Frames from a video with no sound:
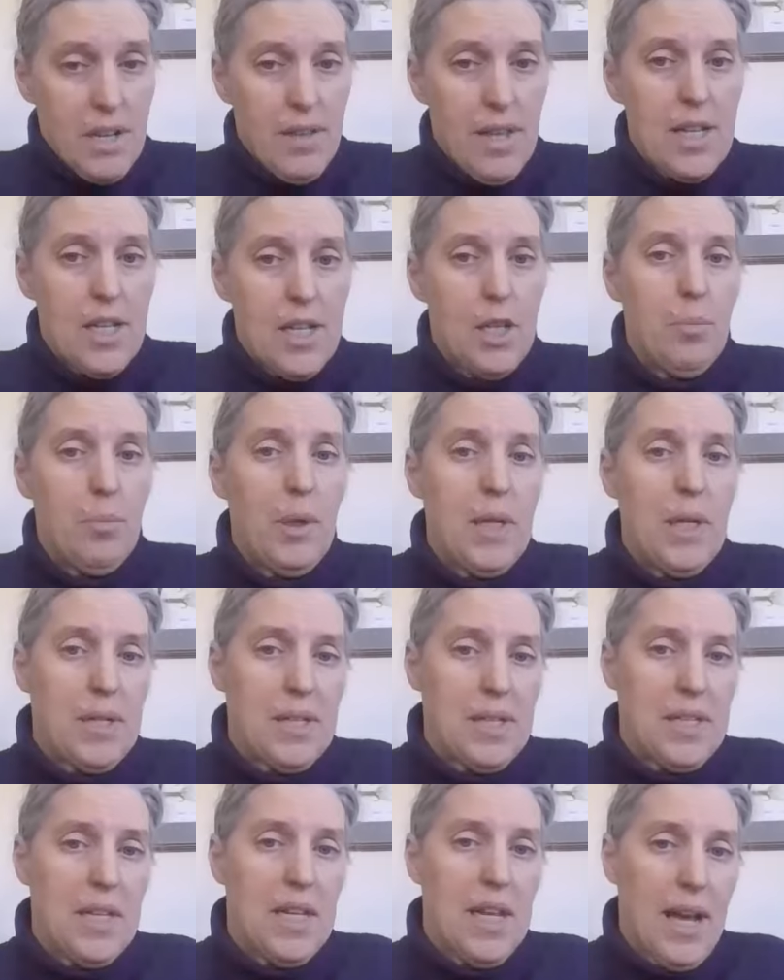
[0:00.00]
ATP, to
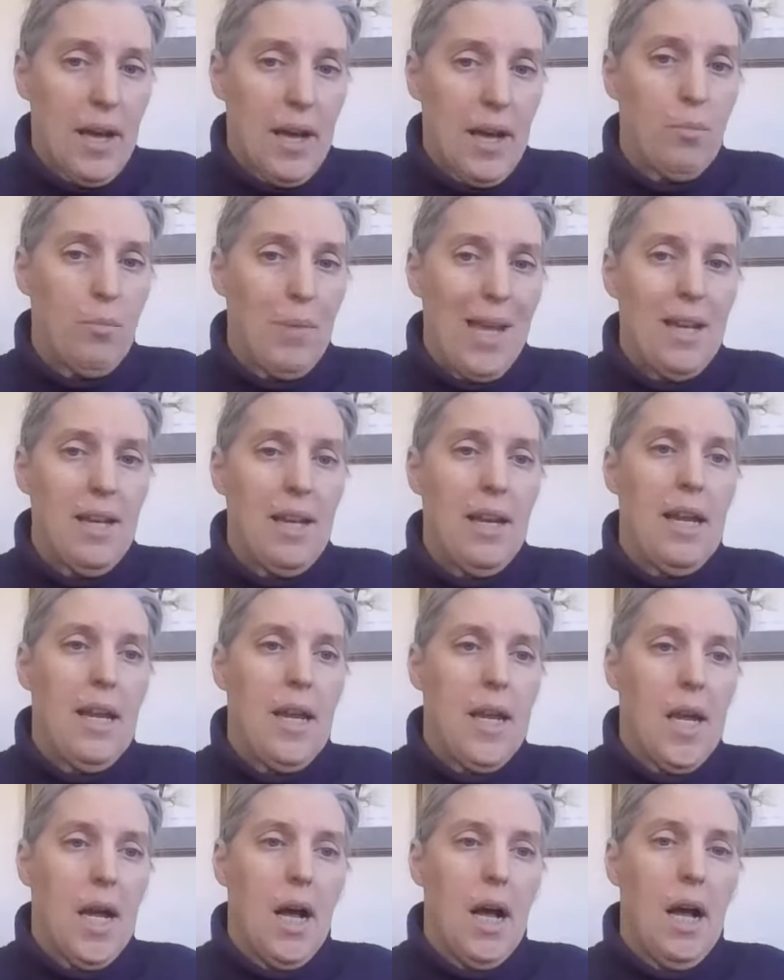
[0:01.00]
see how
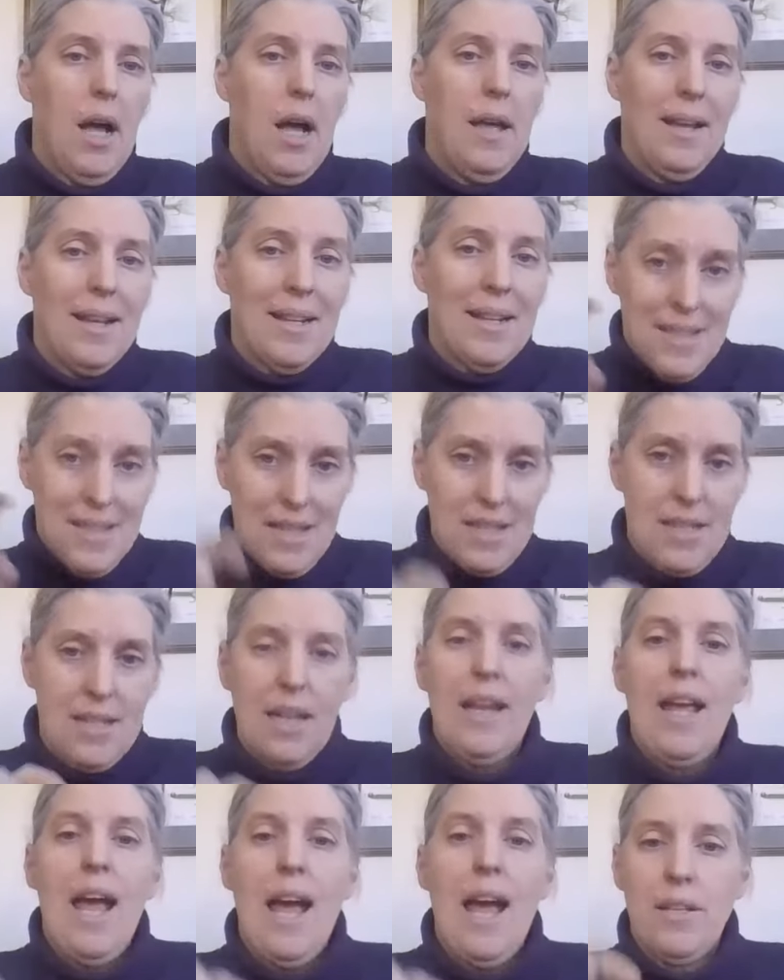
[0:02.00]
many
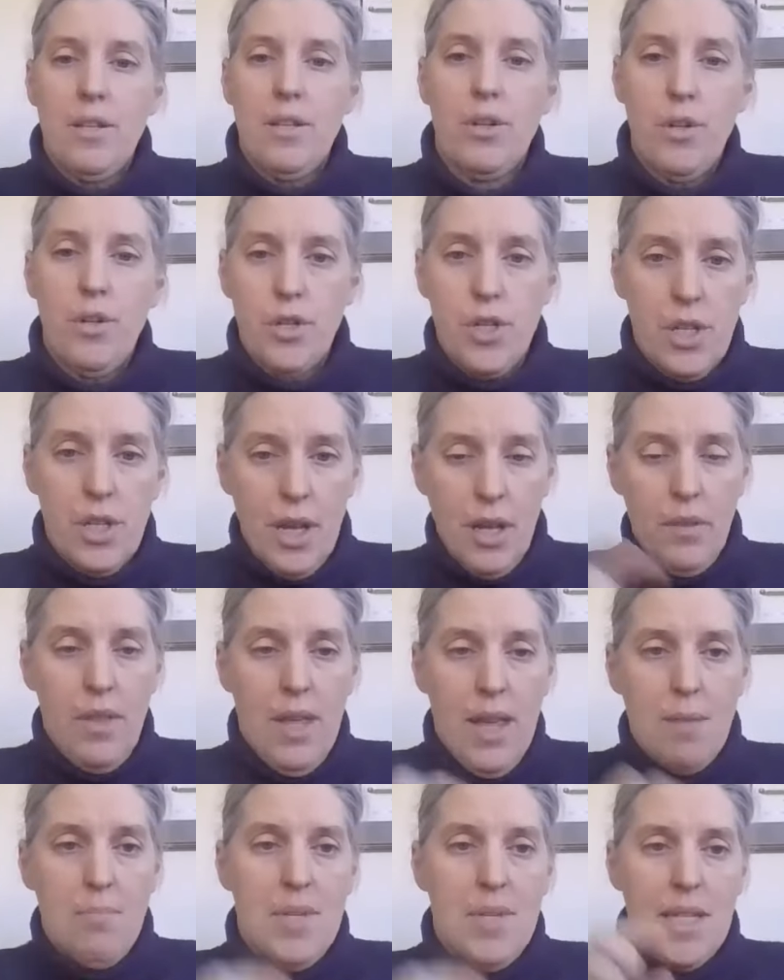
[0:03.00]
existing hazards in the
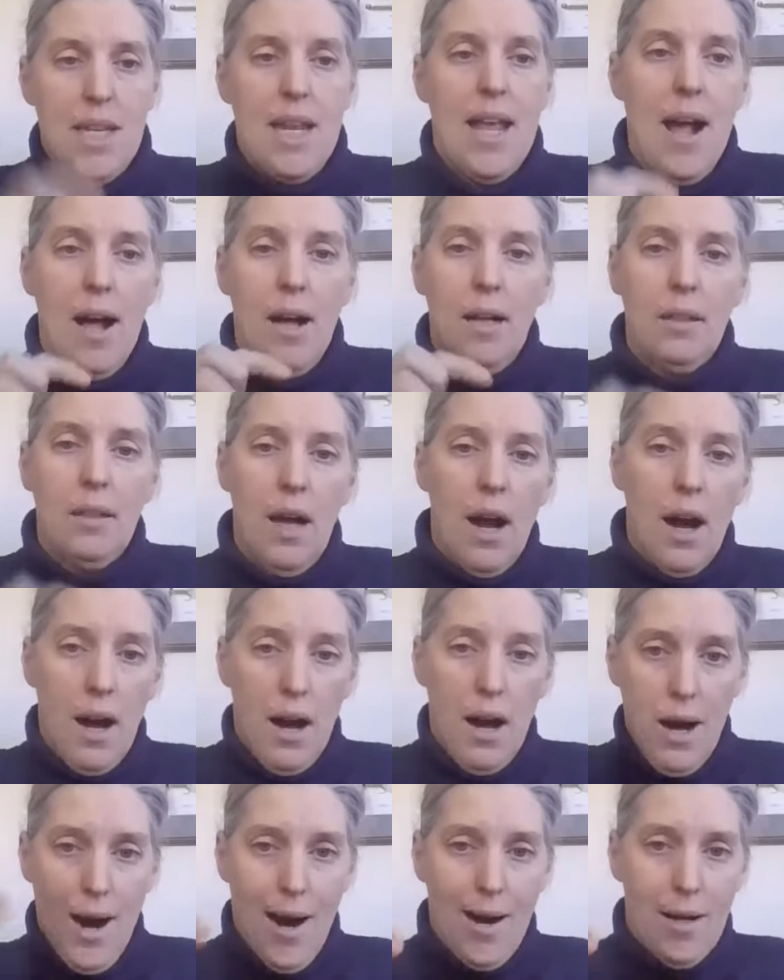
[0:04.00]
MCL
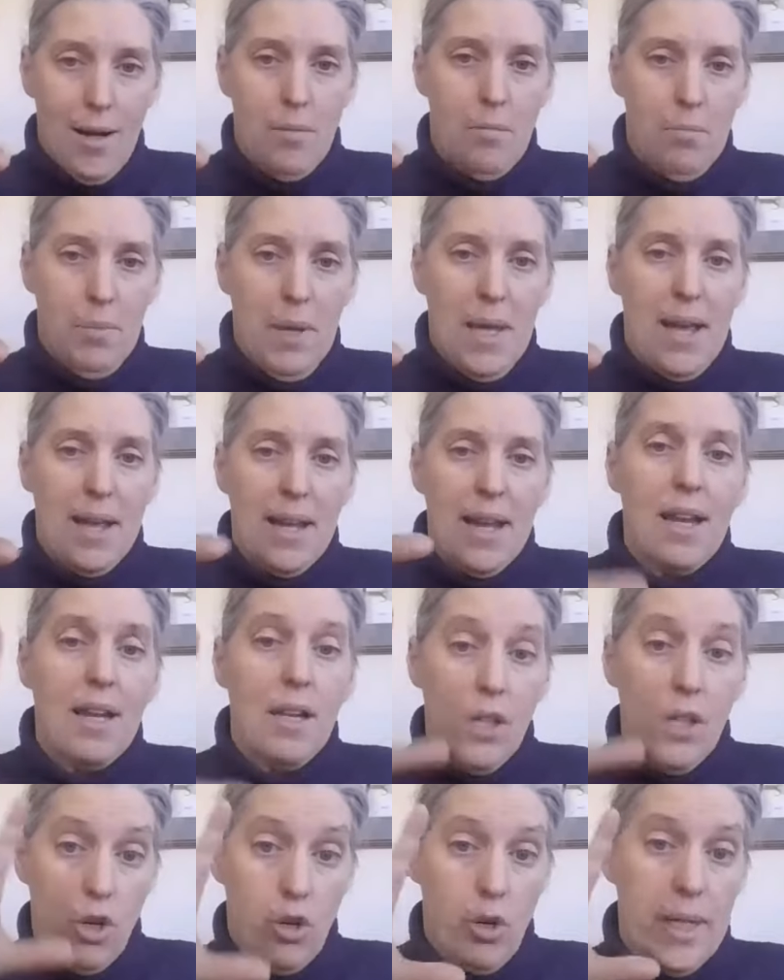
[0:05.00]
are being
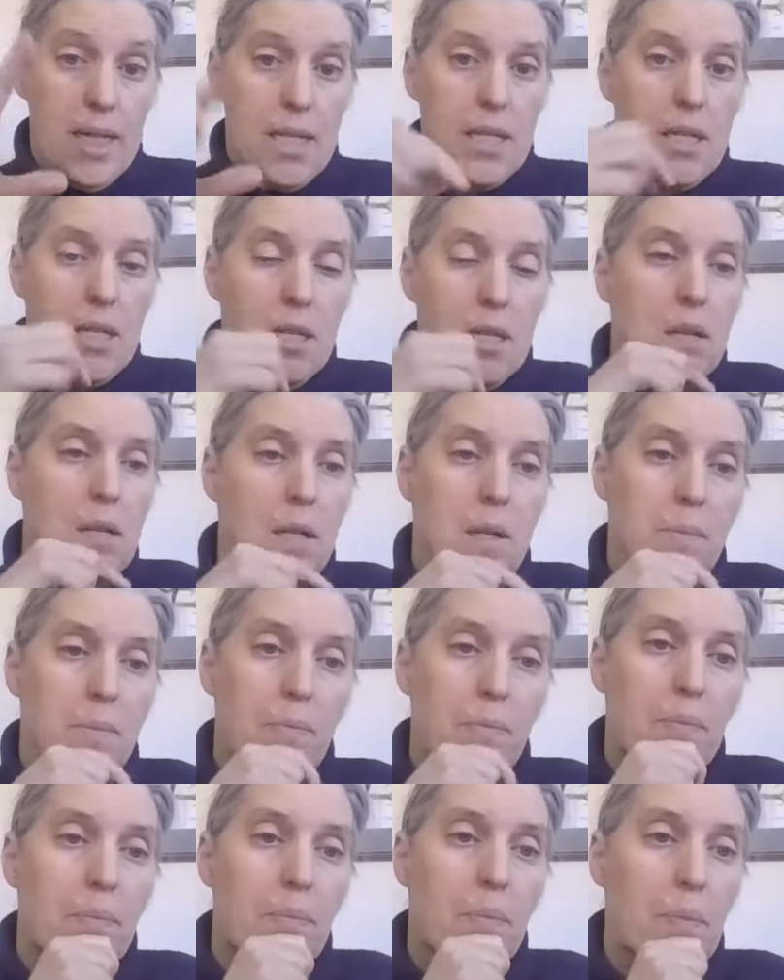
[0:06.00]
increased
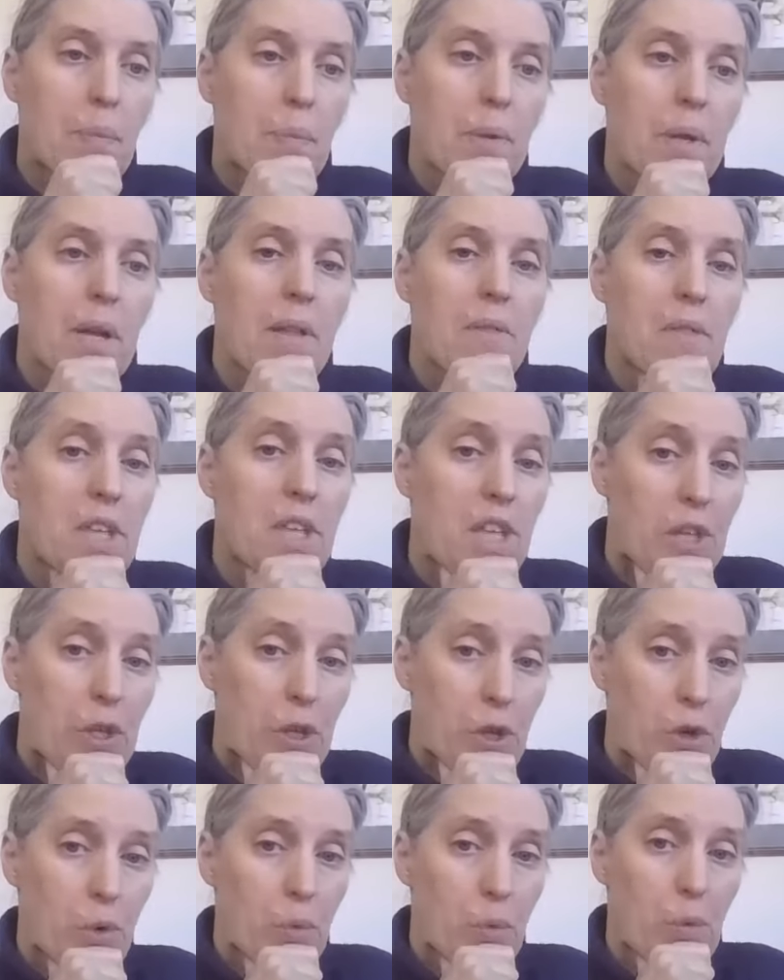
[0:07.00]
in the
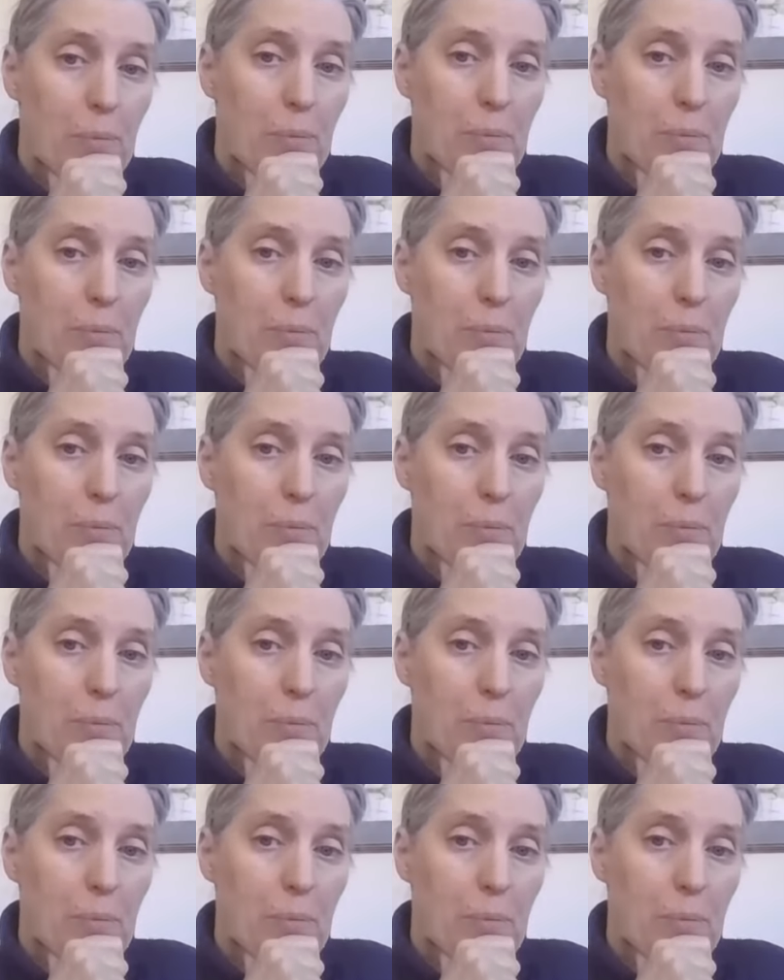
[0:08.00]
EU.